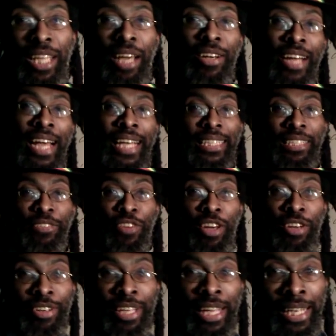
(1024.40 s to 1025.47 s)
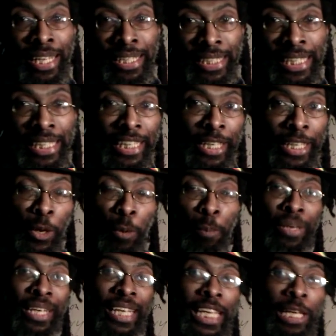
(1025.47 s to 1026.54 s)
Rastafari and as Ethiopian
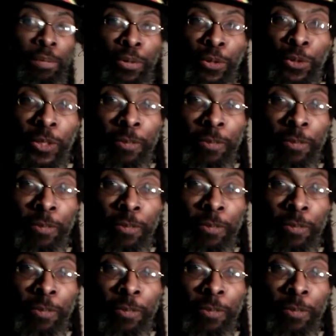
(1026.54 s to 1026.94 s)
Hebrews,